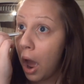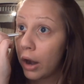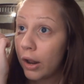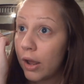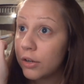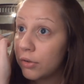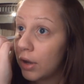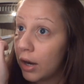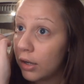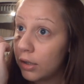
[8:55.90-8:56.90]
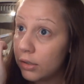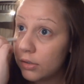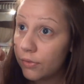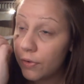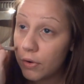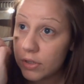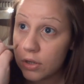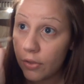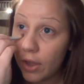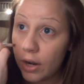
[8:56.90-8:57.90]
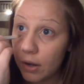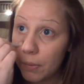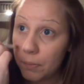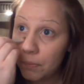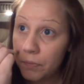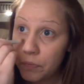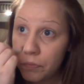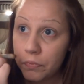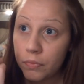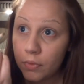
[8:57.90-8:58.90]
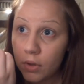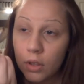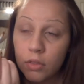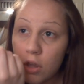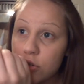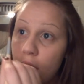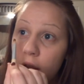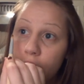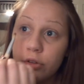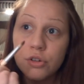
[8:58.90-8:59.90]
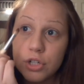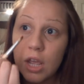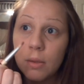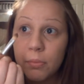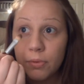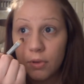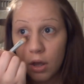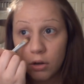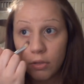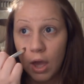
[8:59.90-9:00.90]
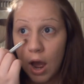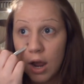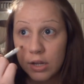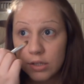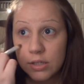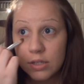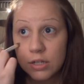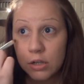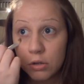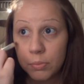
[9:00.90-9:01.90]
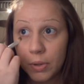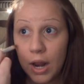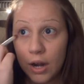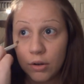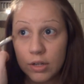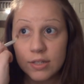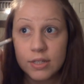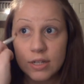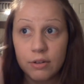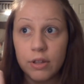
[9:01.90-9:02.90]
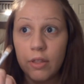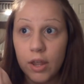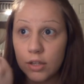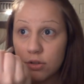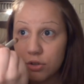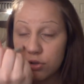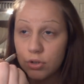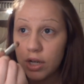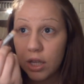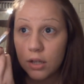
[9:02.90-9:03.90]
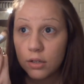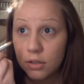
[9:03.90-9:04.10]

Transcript: Now I do kind of focus on that that triangular shape under the eyes still, but I don't necessarily like streak it.